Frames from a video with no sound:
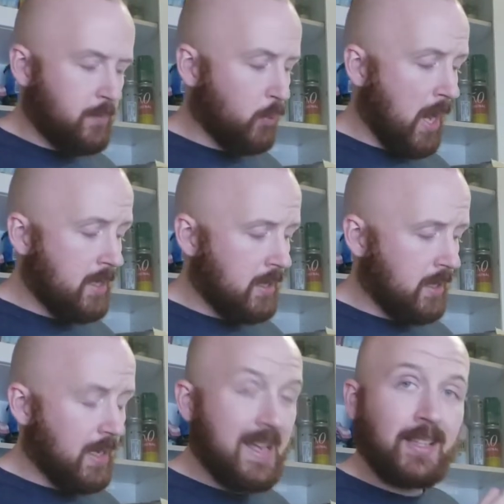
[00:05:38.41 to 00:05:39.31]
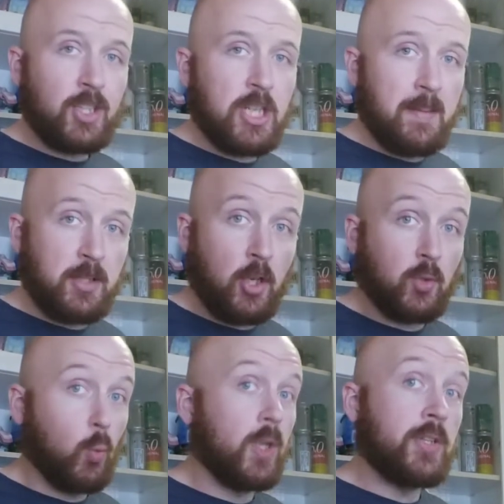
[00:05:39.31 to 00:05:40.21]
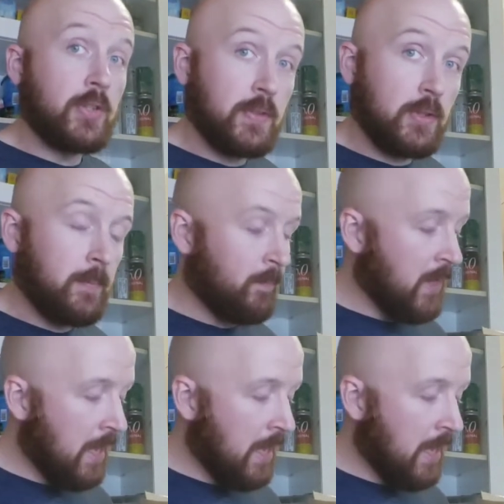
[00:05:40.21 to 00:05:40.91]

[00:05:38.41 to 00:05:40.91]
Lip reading: This brand, the English name is called Wonderful.